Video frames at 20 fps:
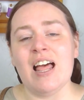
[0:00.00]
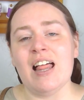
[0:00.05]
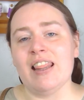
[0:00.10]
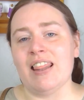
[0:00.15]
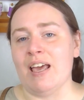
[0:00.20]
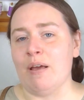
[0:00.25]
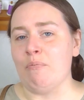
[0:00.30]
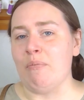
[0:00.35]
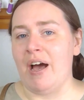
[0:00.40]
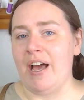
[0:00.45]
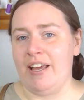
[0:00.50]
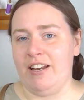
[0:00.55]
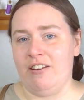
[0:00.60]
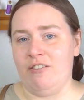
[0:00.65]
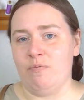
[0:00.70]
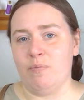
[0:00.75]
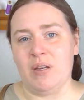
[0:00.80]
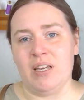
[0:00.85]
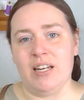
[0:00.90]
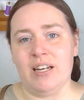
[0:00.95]
They might
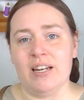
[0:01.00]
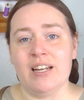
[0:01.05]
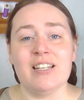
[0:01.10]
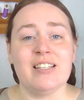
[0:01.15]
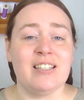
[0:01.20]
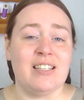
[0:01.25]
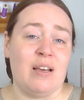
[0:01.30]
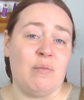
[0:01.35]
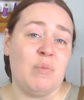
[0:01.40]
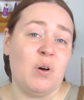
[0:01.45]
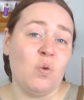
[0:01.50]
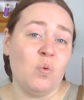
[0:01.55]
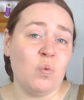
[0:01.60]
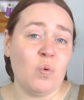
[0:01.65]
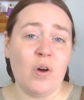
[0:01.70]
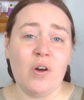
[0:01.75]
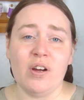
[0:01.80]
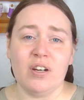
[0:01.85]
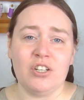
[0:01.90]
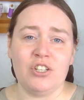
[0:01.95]
have been summer
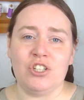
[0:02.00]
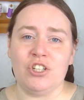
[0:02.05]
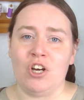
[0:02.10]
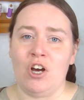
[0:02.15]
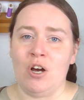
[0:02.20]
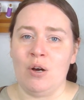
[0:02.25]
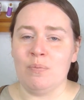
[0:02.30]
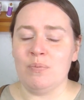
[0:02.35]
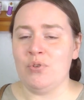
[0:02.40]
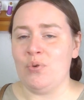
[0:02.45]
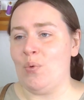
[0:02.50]
workshops